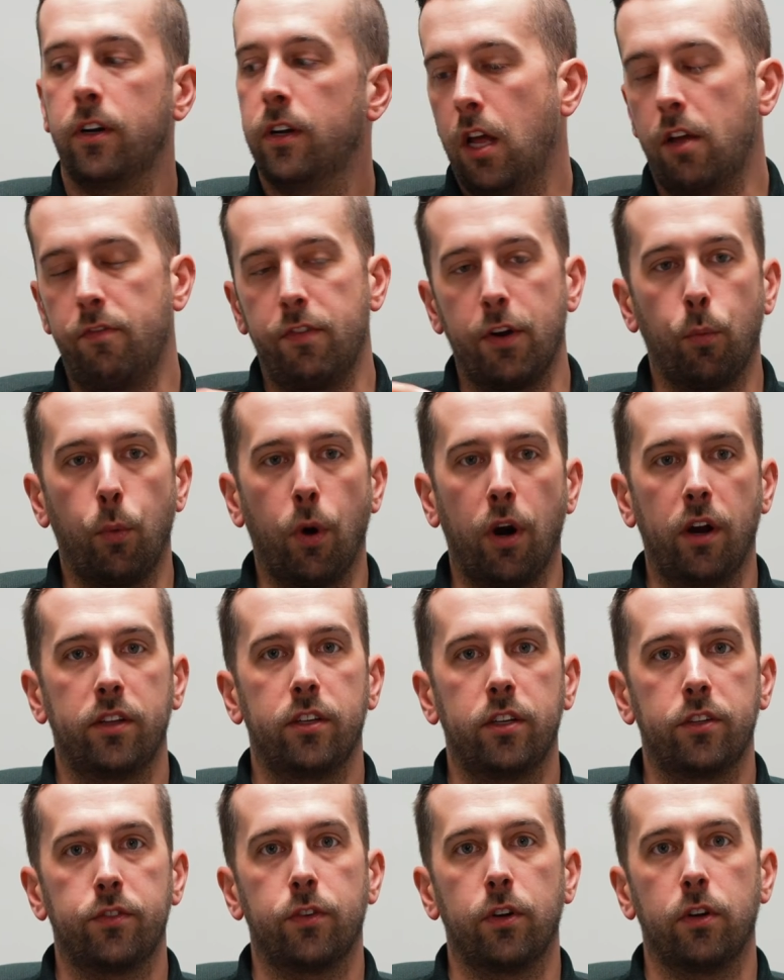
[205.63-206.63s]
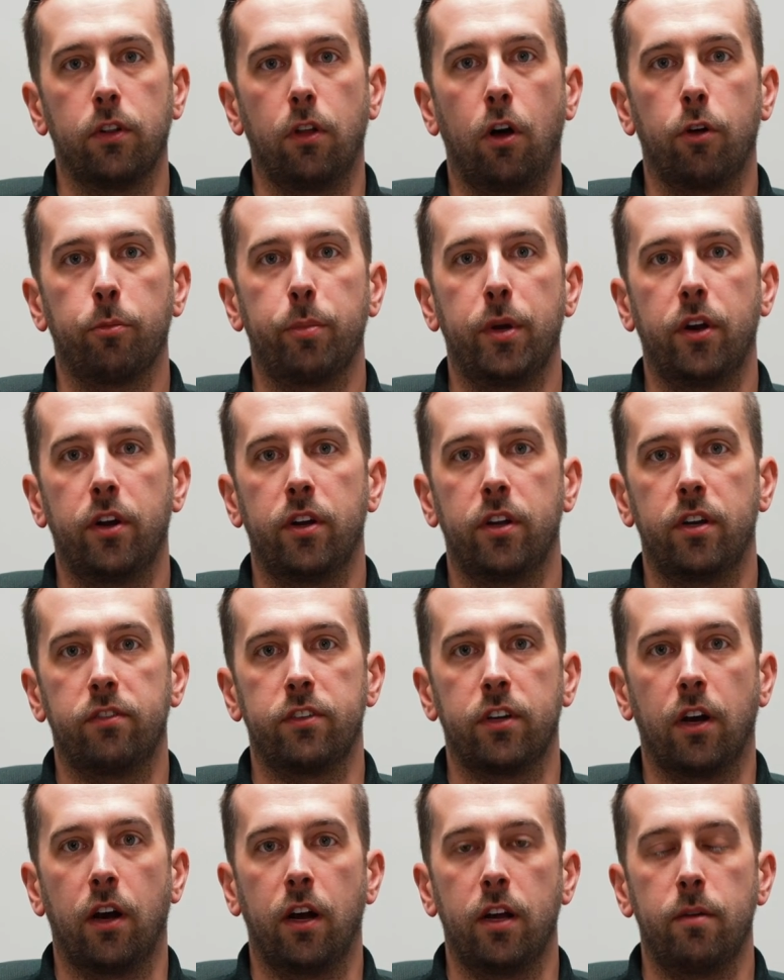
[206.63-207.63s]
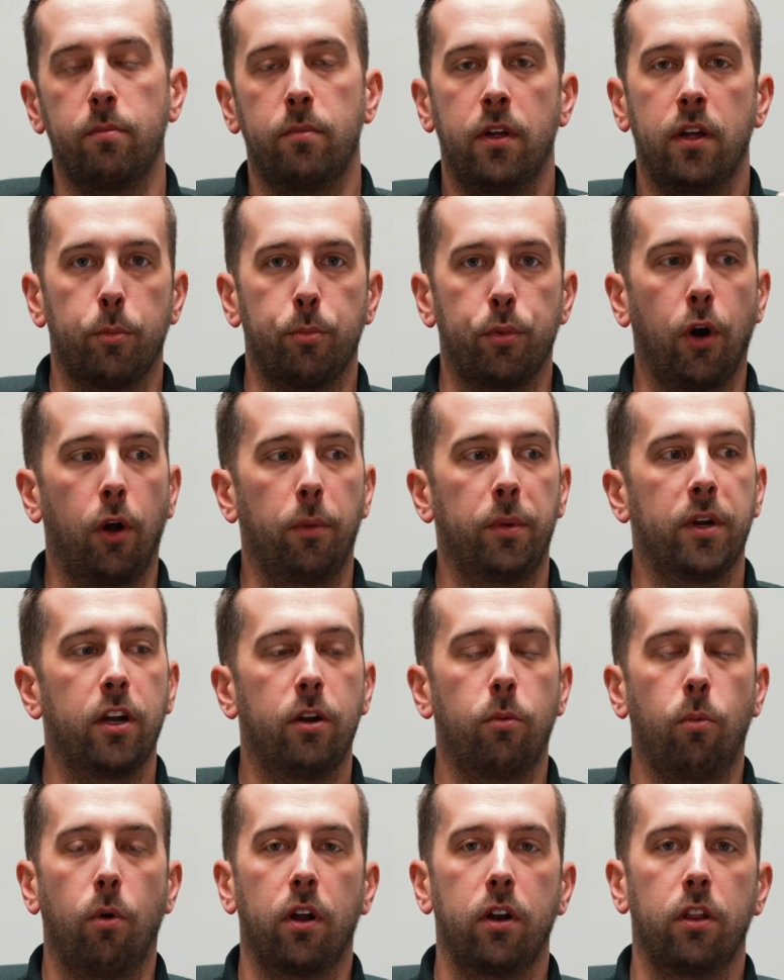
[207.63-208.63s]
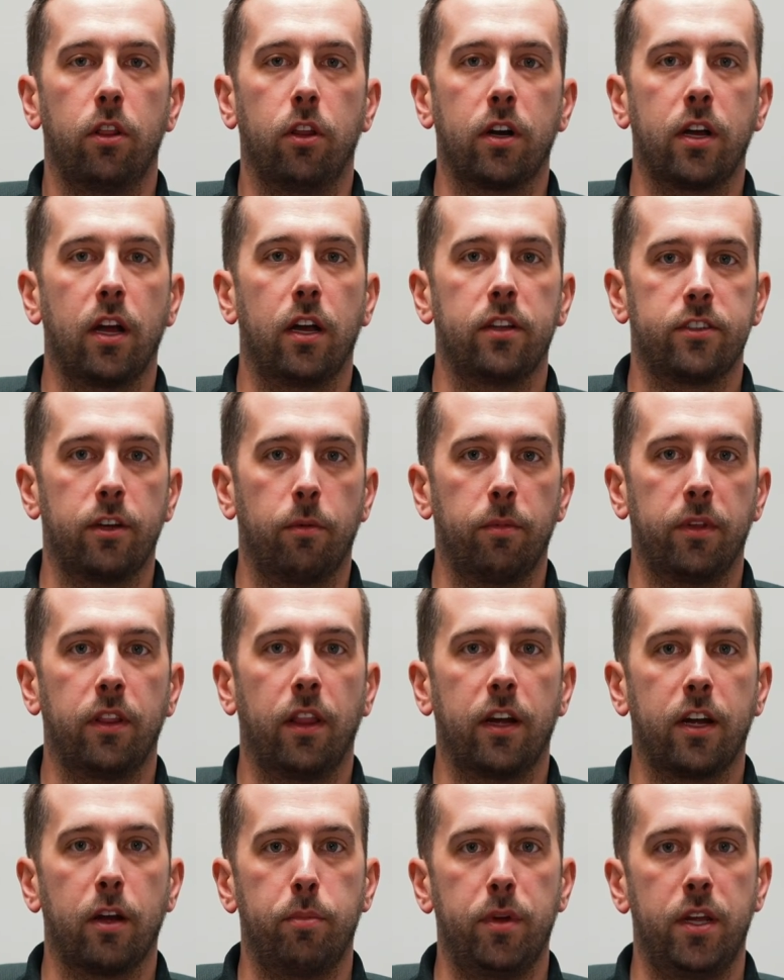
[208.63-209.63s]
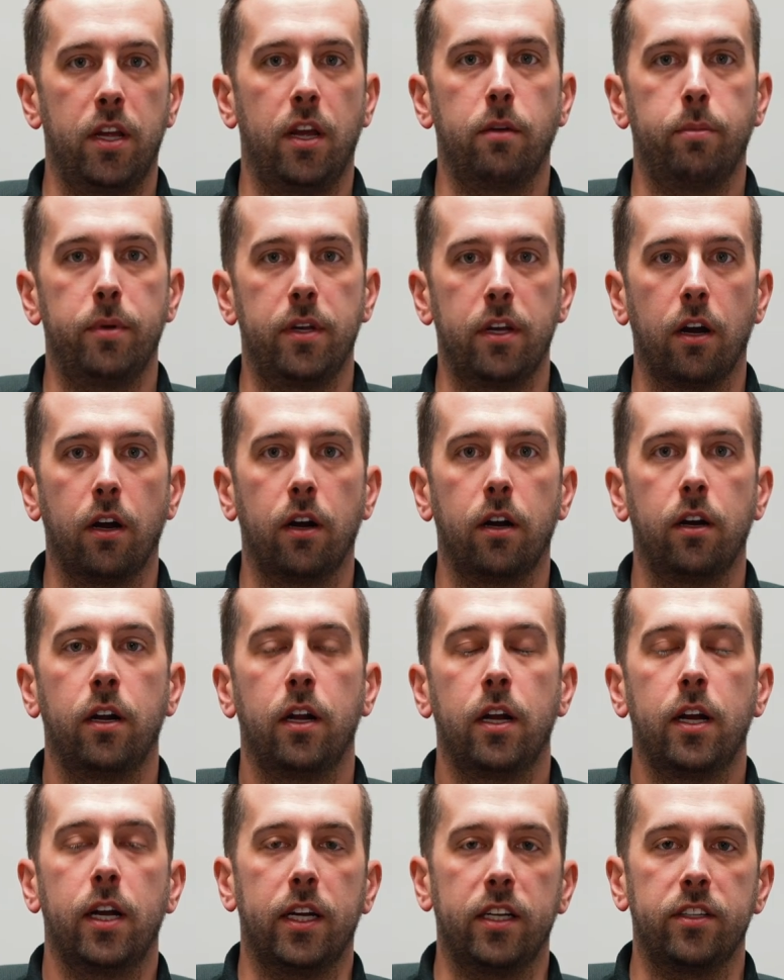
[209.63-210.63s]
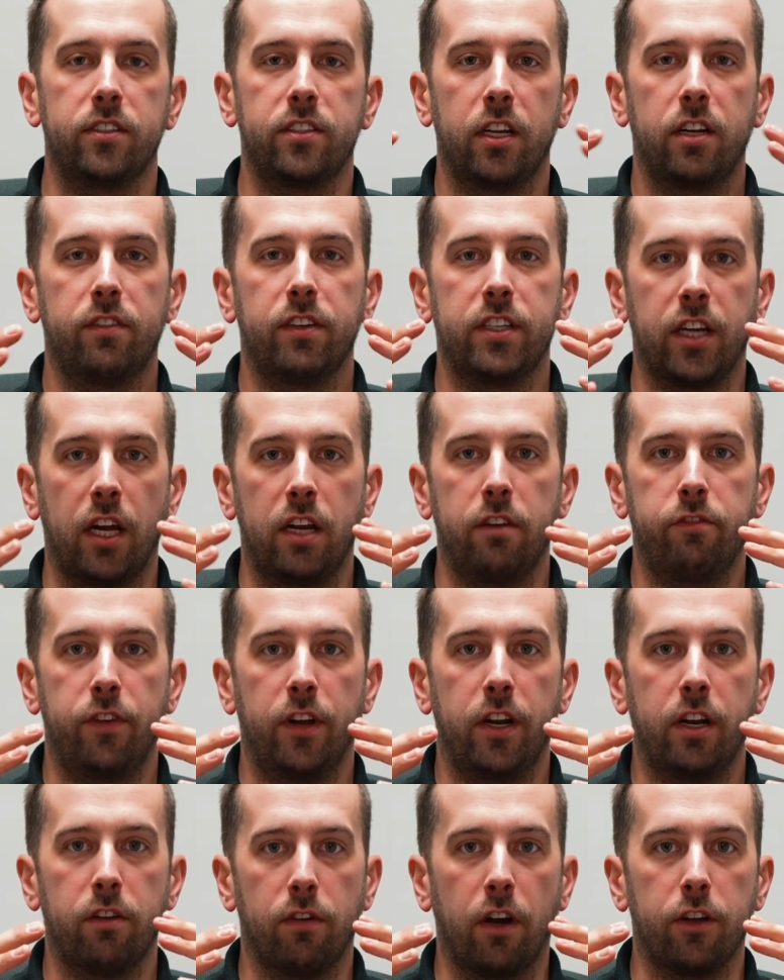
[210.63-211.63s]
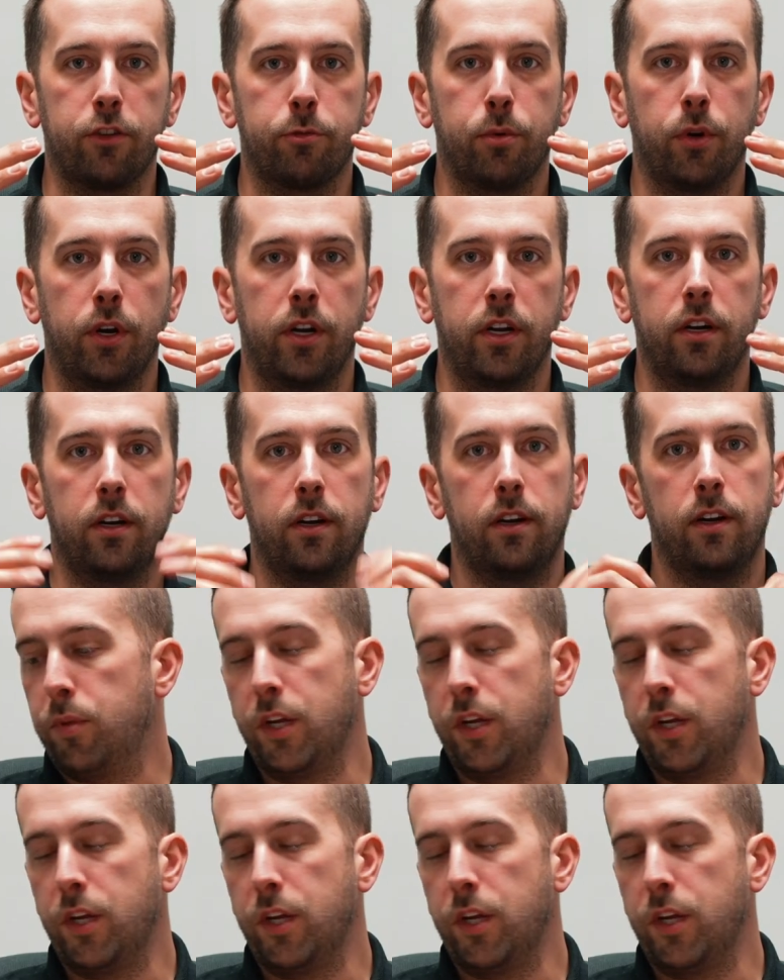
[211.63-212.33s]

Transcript: If you're wearing this for a long period of time, you're probably gonna wanna look at something like a PAPR instead of a tight fitting respirator.